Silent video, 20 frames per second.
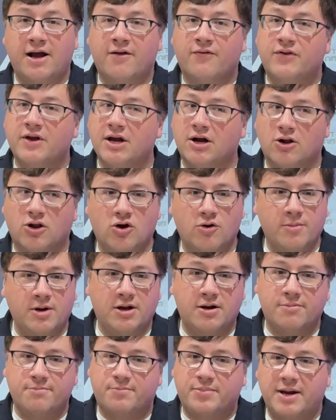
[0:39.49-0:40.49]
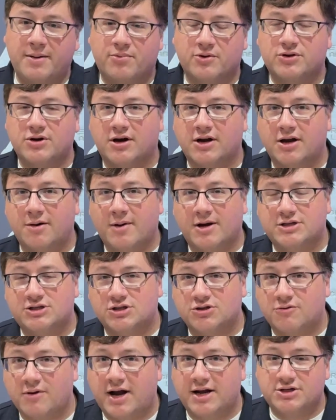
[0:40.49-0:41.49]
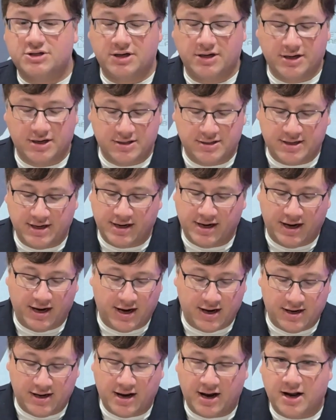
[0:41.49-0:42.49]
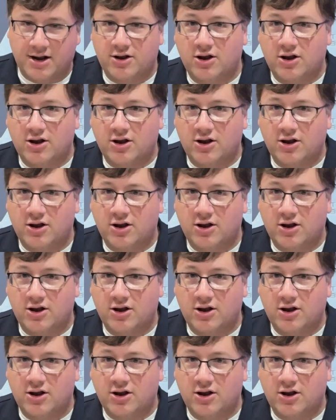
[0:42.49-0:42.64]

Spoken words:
The aluminum, people talking about scratching and digging and that.